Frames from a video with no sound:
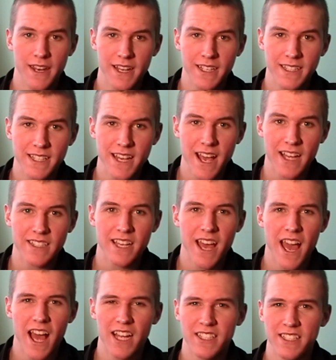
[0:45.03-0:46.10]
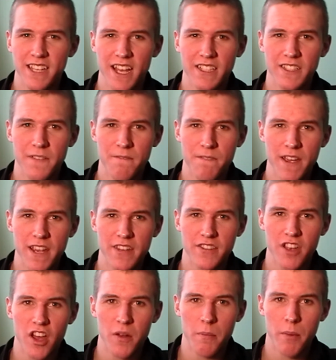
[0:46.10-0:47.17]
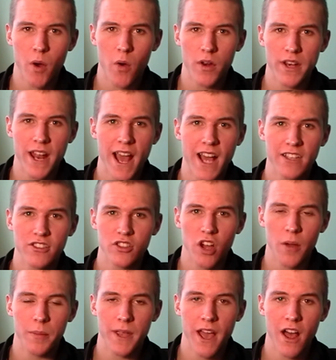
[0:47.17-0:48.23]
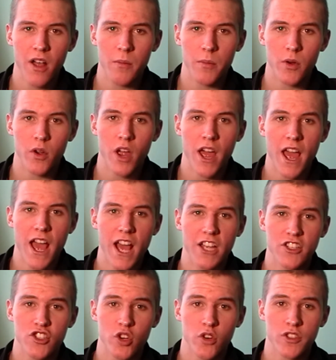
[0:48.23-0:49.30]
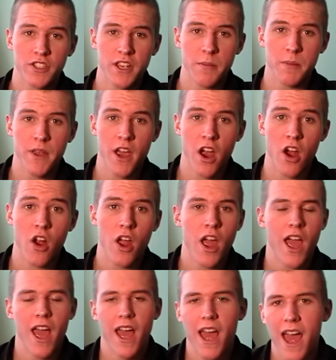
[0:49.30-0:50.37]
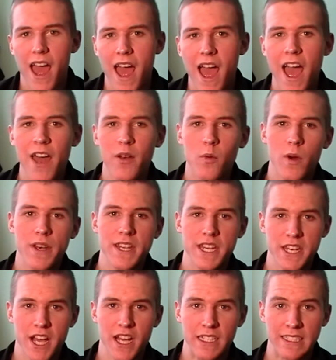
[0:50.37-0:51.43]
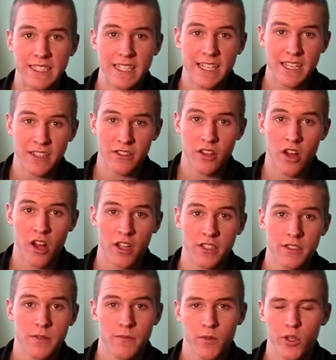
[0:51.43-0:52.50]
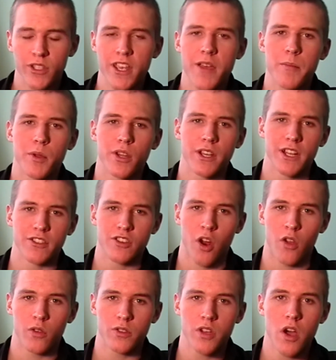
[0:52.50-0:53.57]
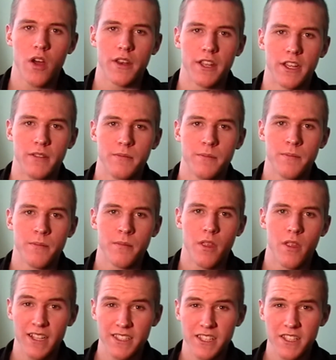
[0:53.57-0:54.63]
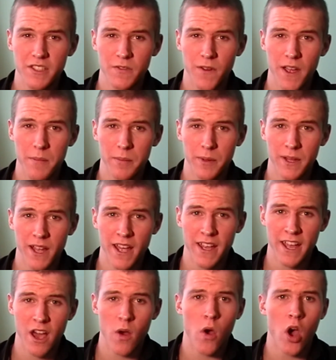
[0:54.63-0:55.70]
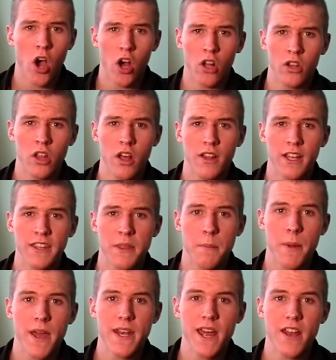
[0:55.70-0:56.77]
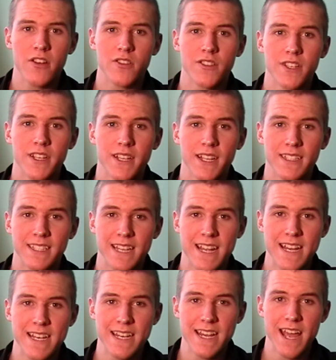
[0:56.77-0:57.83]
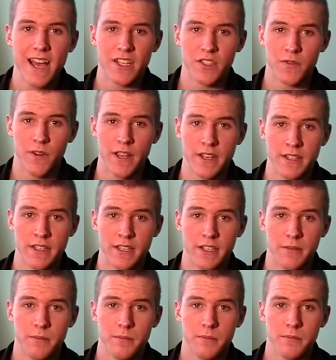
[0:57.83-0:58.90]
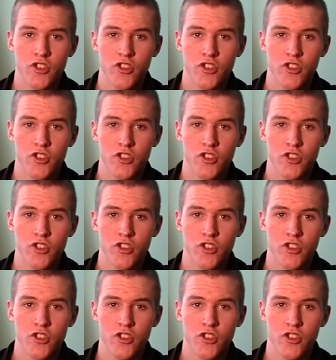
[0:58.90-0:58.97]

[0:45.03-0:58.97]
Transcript: Nick Diaz has yet to face an opponent as top caliber as George St-Pierre, and when he does, he's lost, for example against Carlos Condit. I see this fight playing out a lot like the Ben Henderson against Nate Diaz fight did.